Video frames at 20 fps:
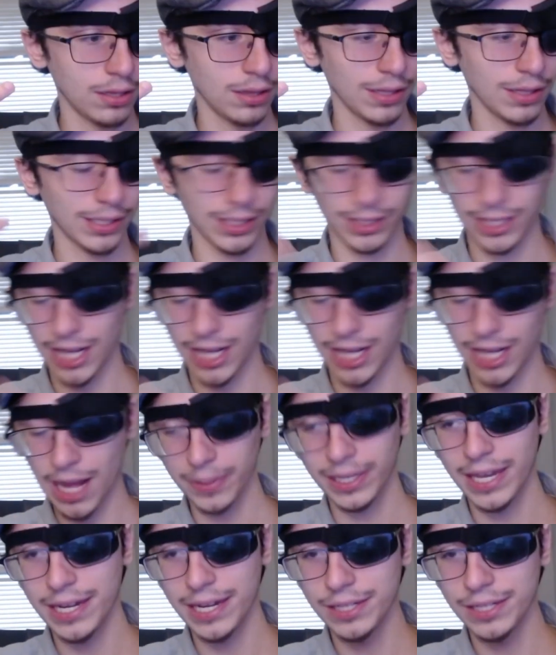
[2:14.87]
Like a
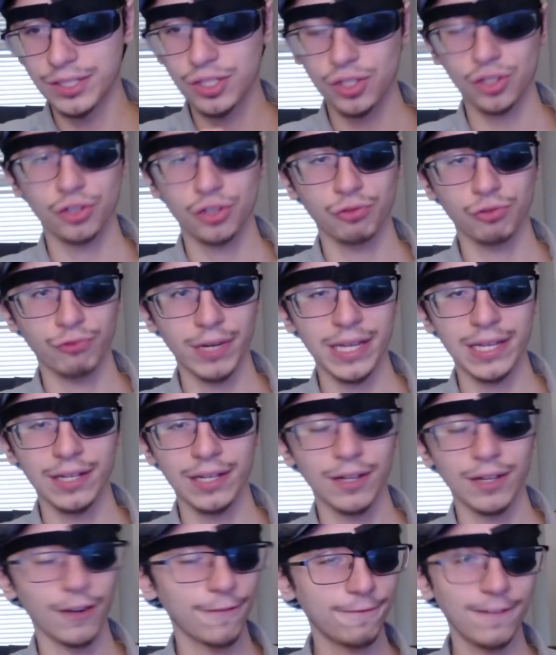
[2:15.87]
complicated
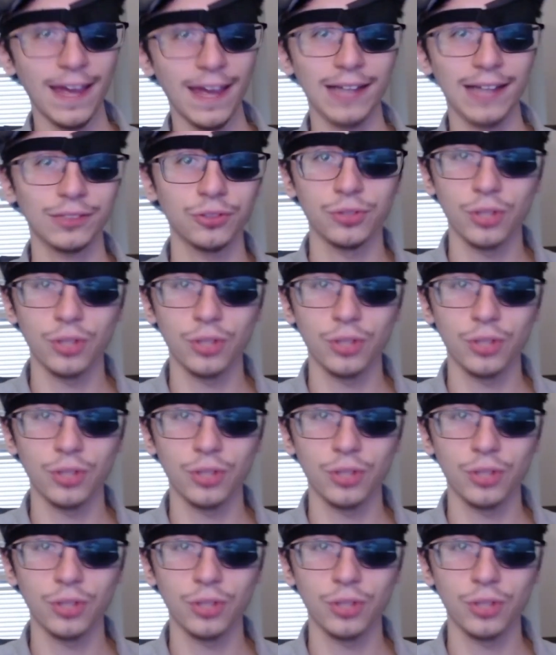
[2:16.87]
string of factors